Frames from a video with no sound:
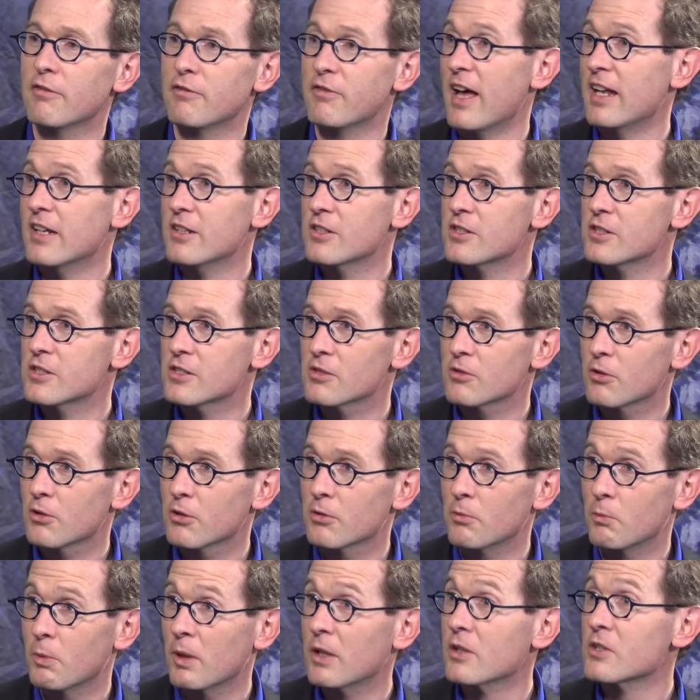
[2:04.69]
vanished
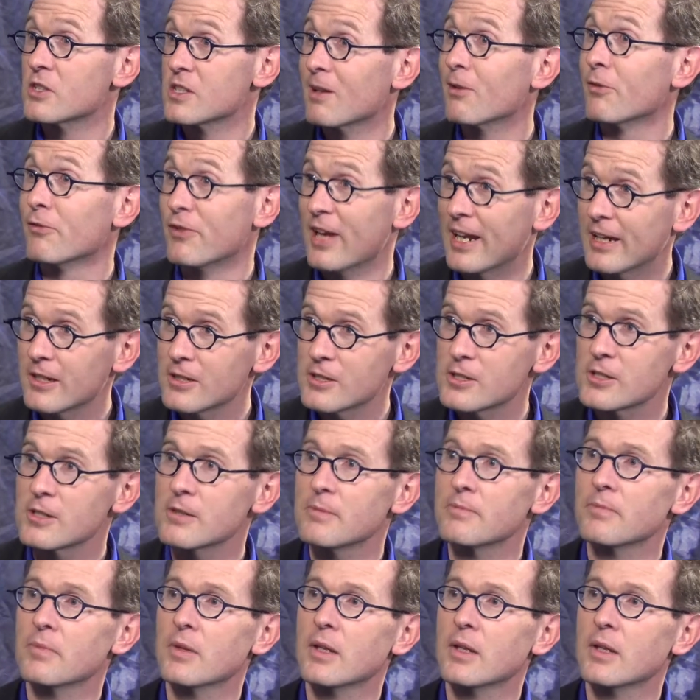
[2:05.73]
or will still vanish.